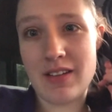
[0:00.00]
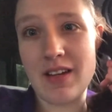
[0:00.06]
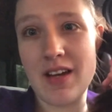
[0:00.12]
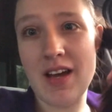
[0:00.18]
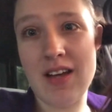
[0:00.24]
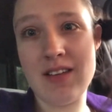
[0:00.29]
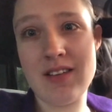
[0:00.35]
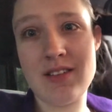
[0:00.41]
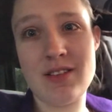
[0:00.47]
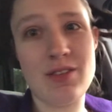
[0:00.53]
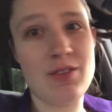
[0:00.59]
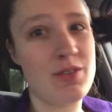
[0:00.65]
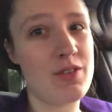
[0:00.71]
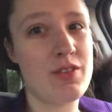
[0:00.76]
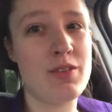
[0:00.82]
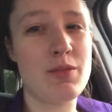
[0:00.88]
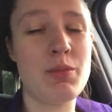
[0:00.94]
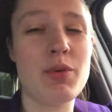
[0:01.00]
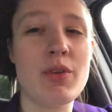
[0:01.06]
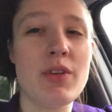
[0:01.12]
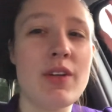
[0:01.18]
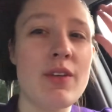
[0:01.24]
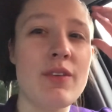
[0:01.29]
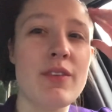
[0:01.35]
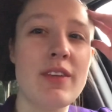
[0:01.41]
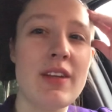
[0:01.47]
as noticeable, I
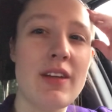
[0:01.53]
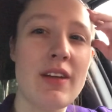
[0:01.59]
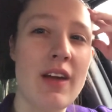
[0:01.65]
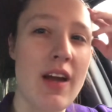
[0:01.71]
don't think.